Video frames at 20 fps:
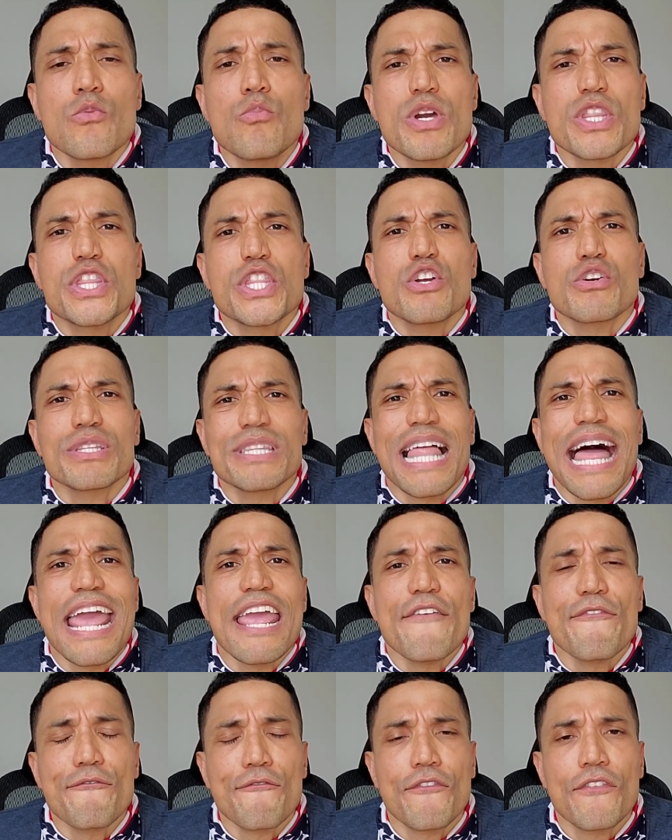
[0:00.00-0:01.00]
with your
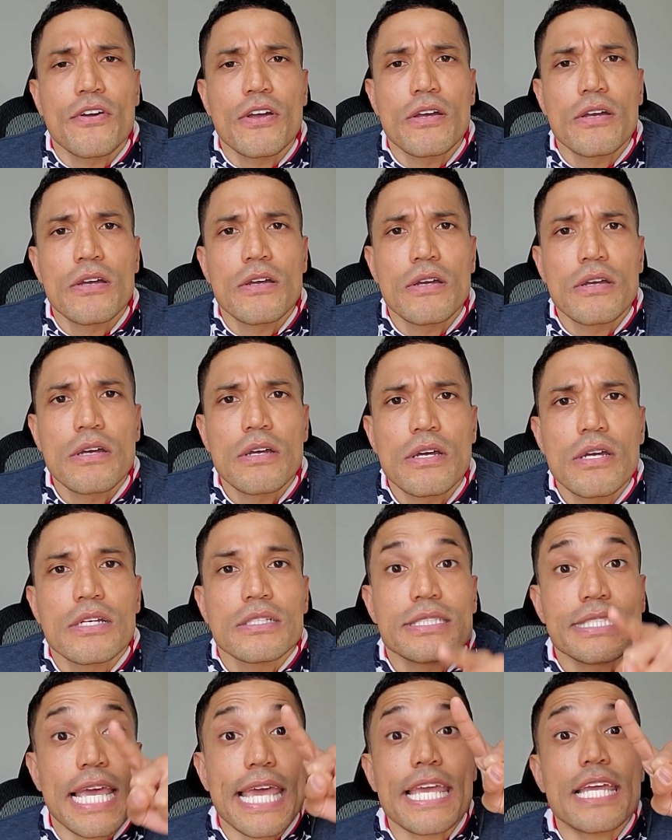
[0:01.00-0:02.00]
life,
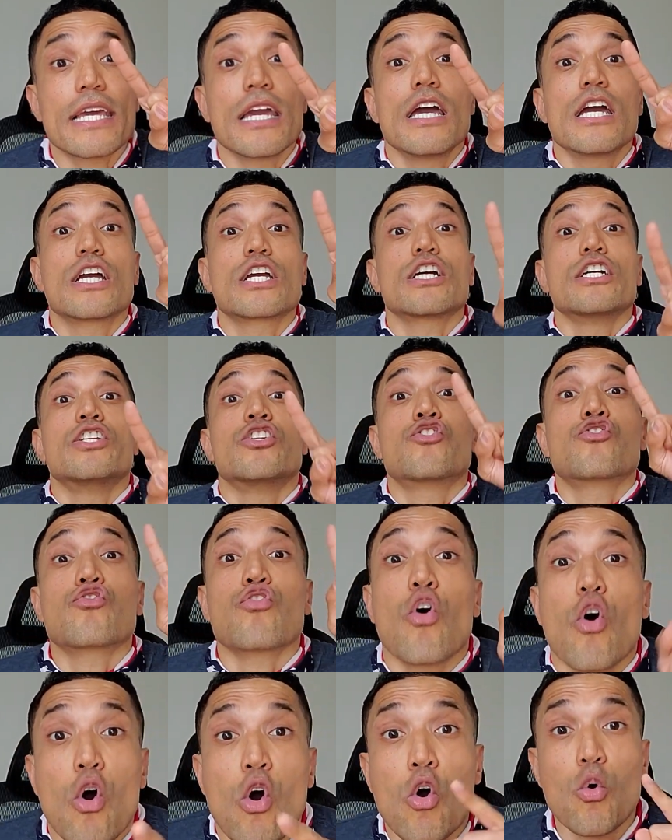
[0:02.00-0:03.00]
take
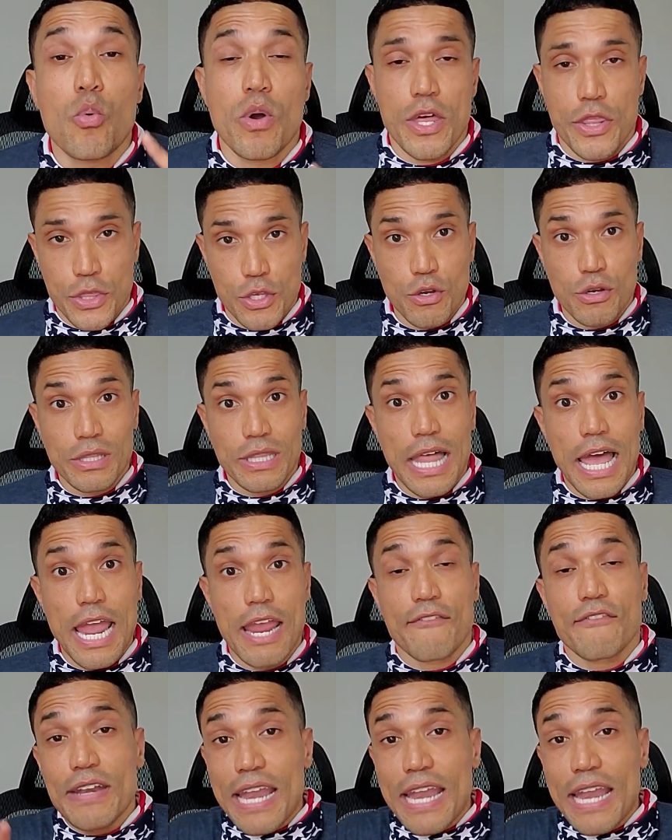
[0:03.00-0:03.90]
control with your life.